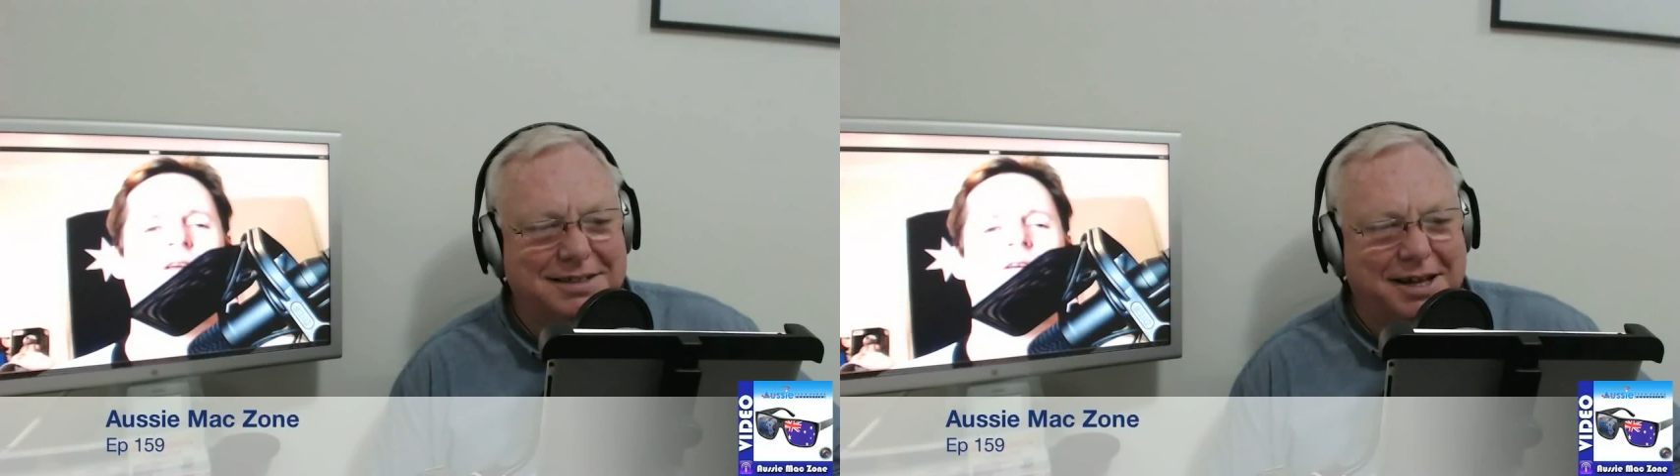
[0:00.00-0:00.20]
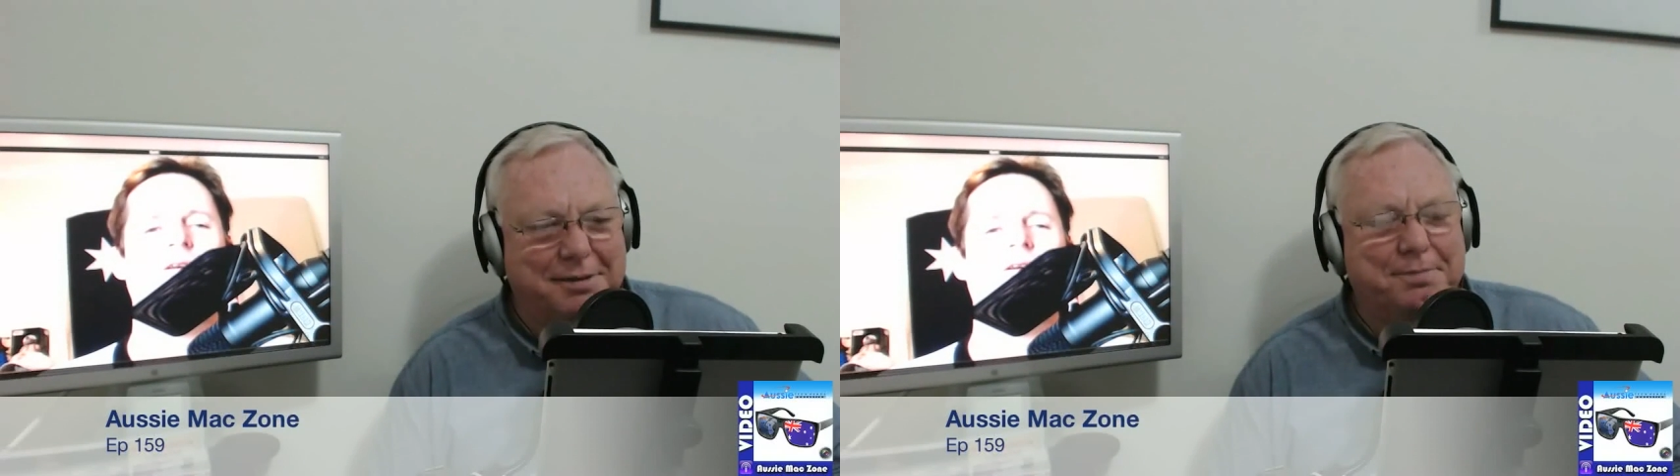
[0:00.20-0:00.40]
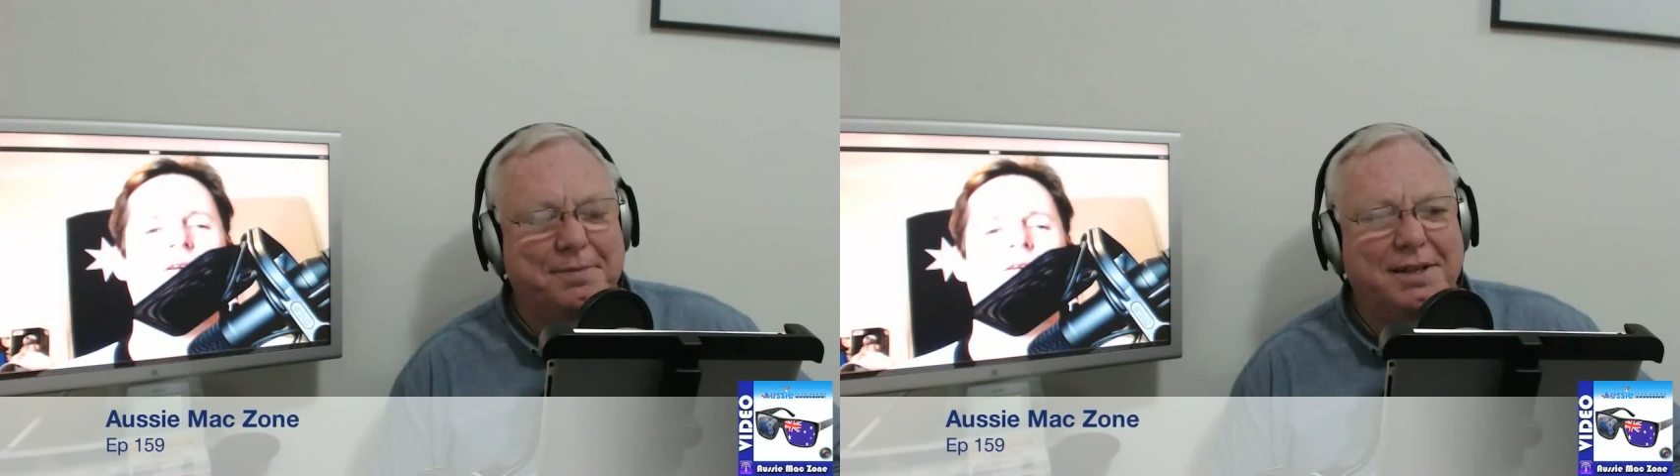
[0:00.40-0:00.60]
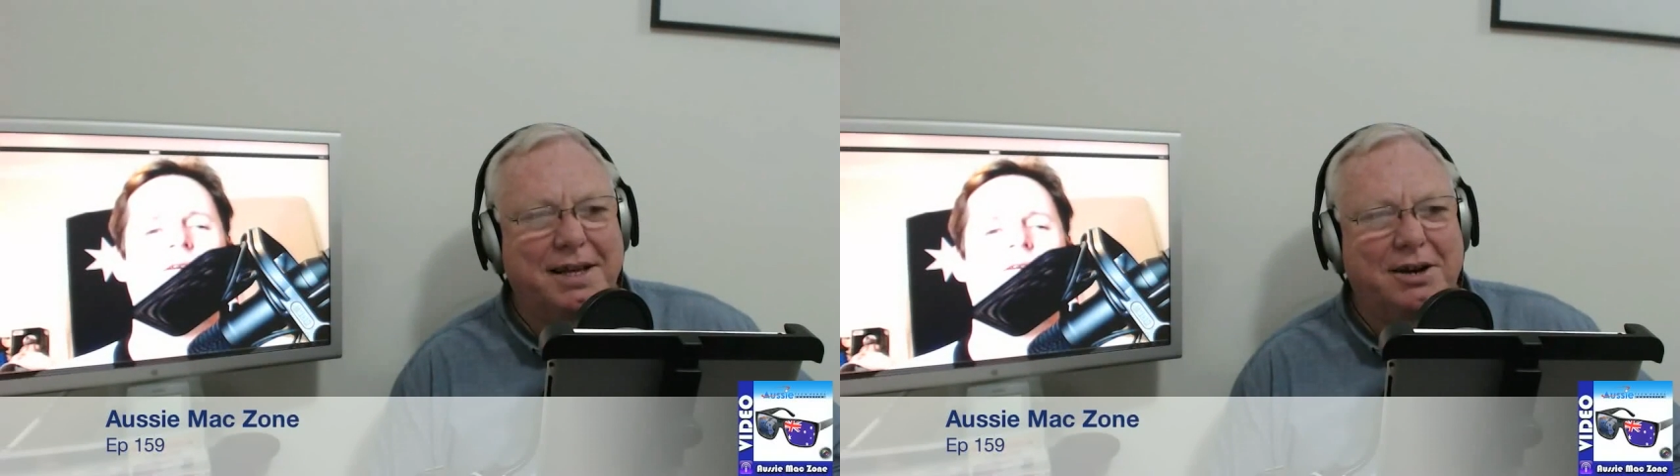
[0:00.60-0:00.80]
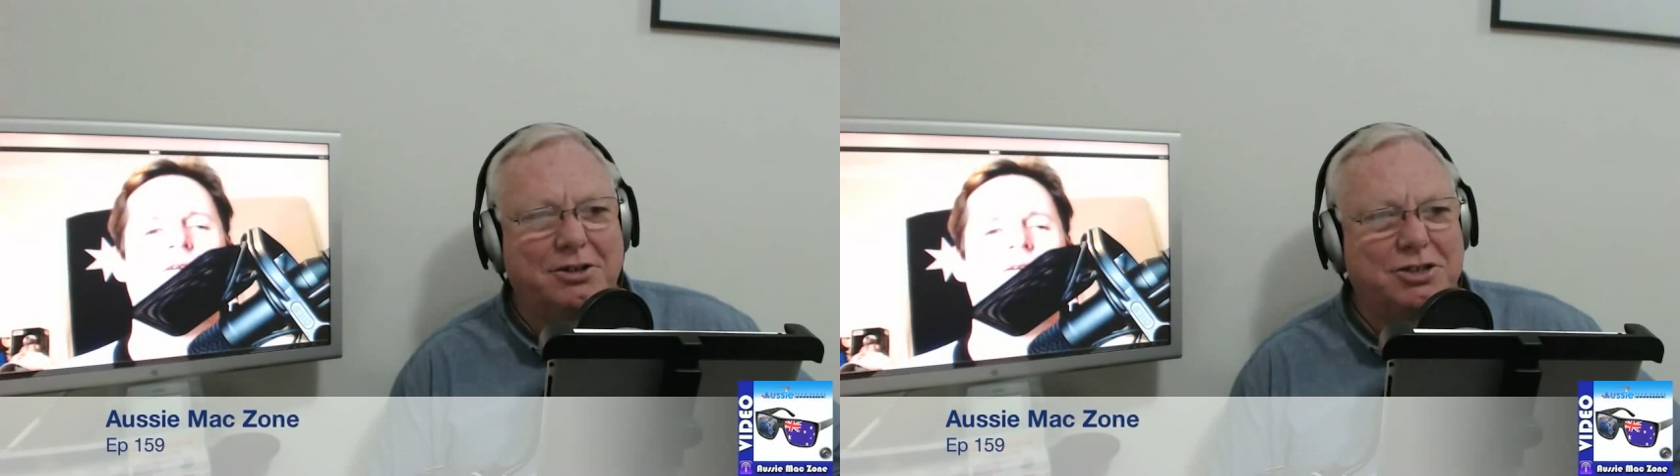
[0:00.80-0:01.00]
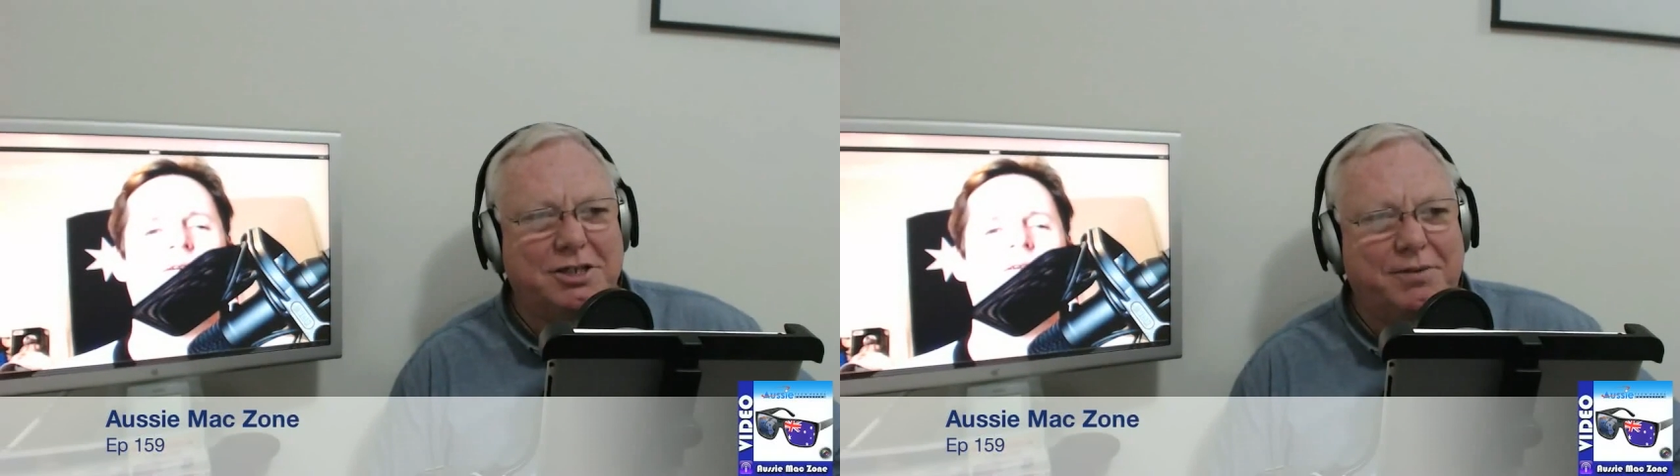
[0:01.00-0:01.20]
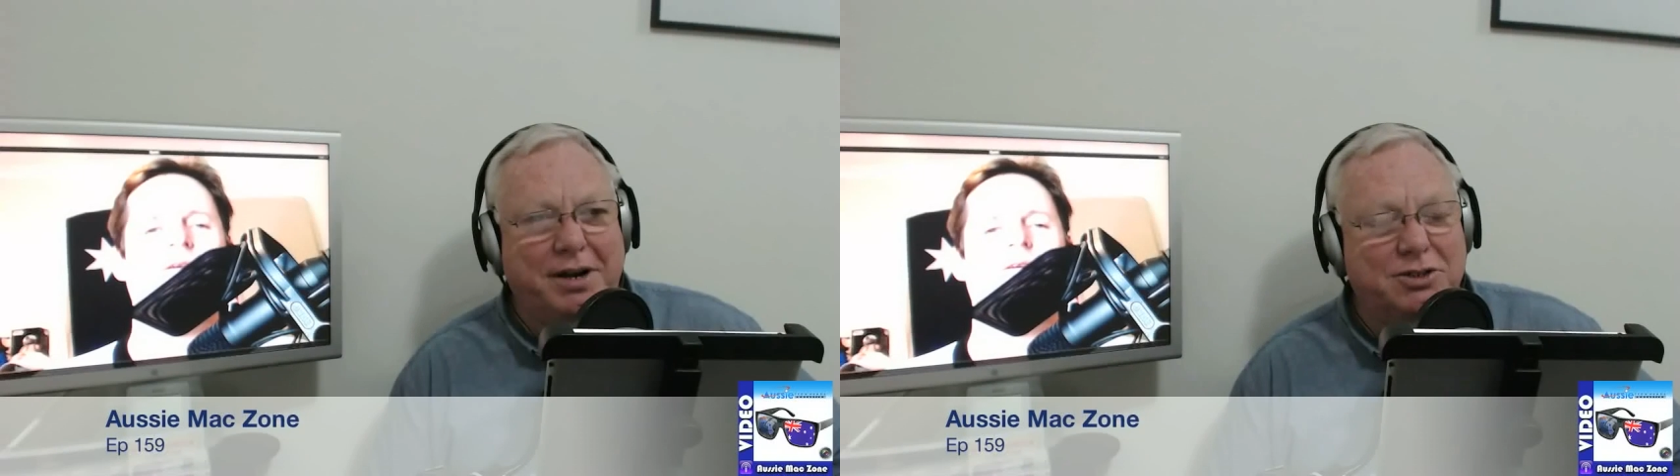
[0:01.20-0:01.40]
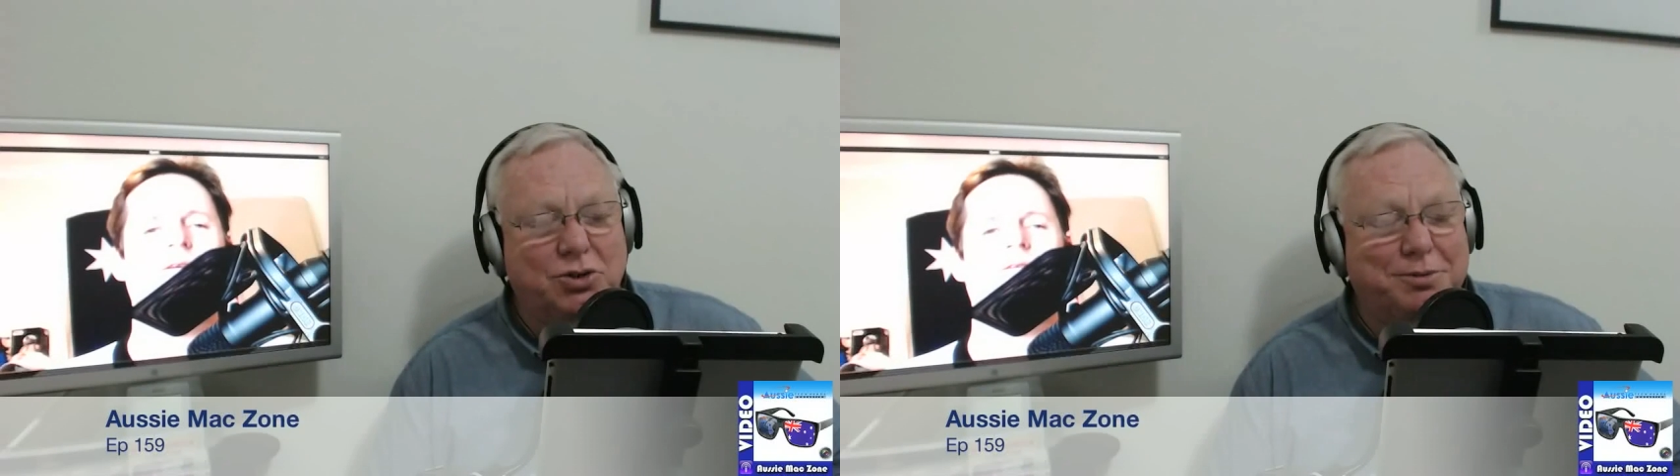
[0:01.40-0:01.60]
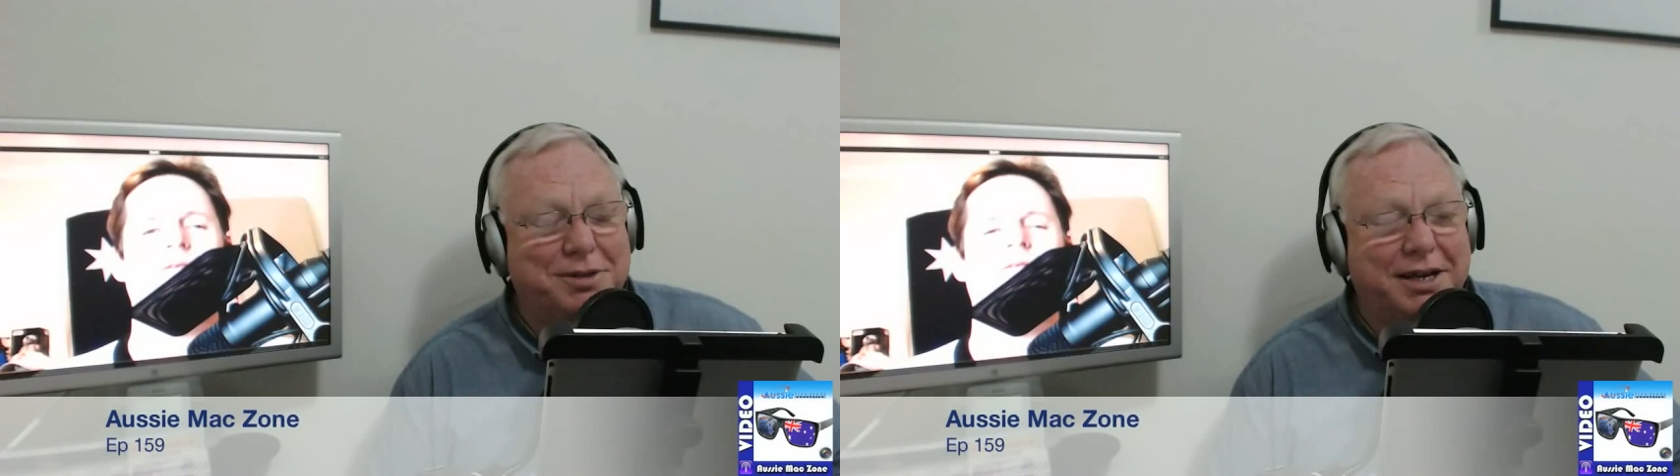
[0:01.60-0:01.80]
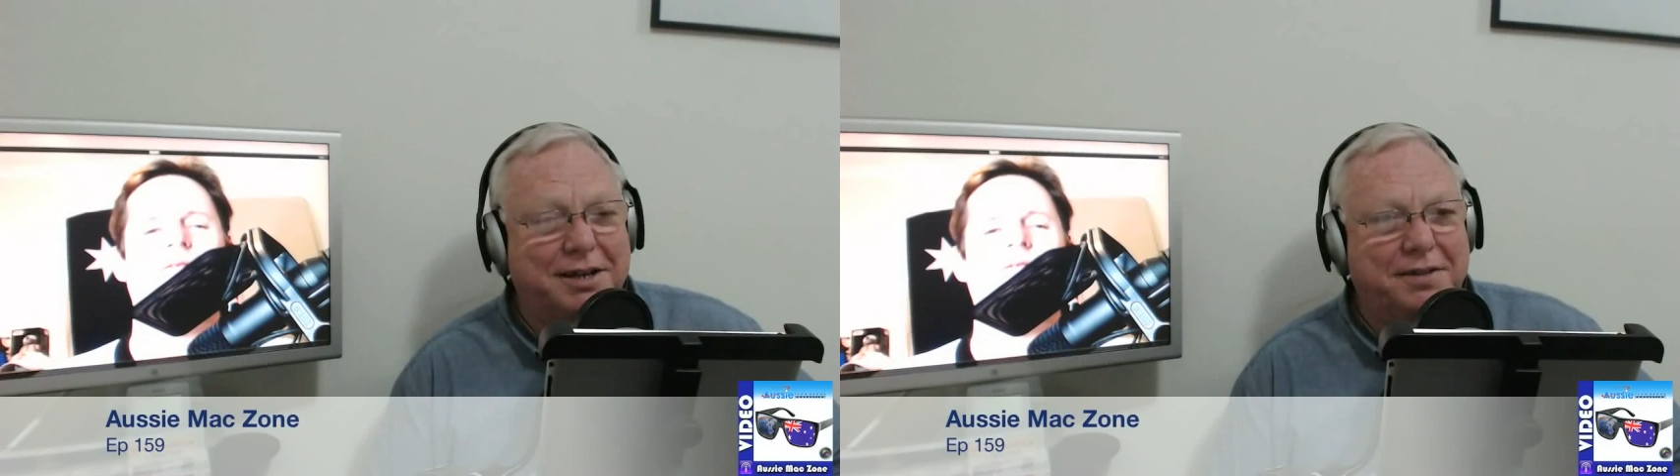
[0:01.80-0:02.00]
Yeah, and I just haven't had time
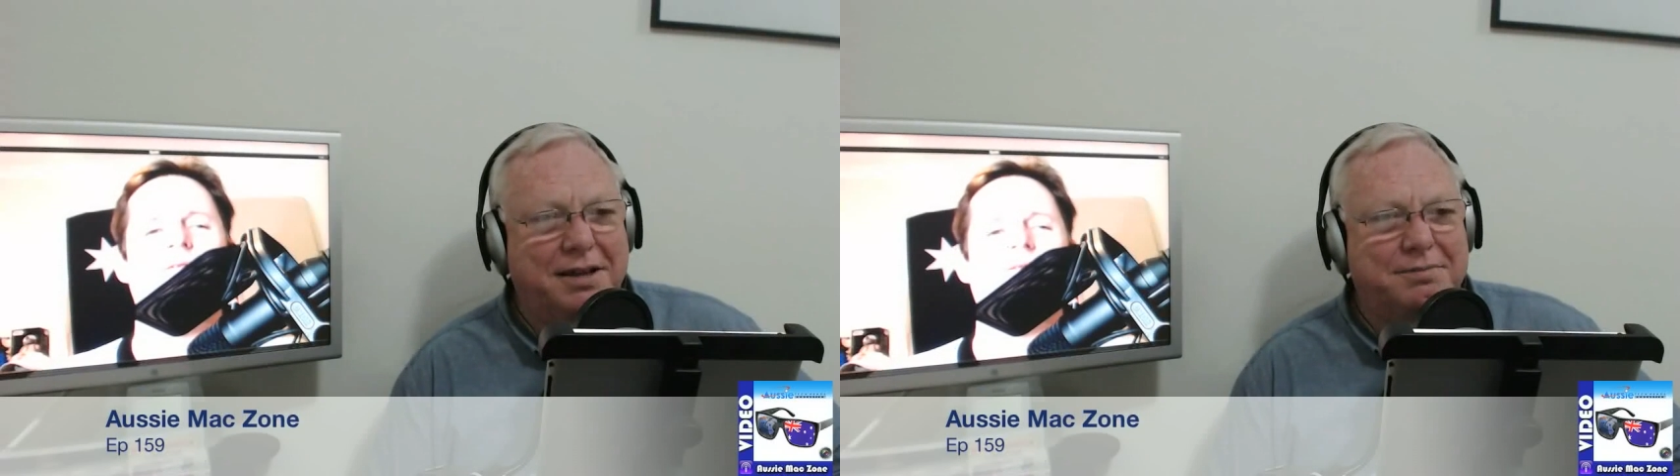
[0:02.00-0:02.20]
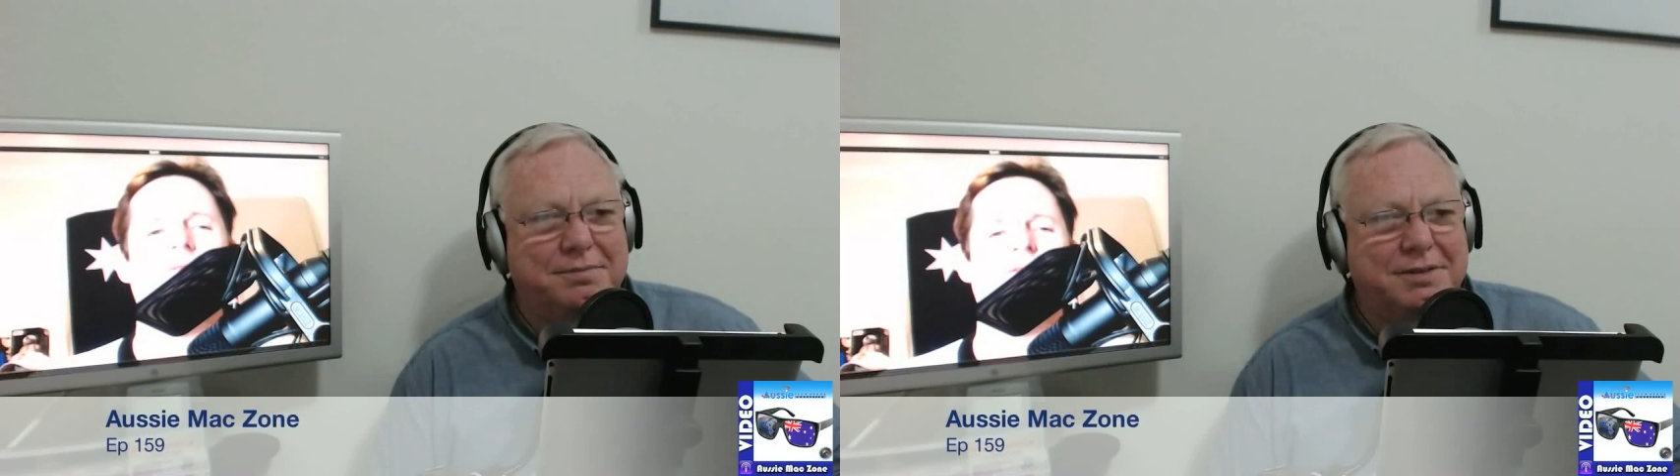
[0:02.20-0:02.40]
to get in there.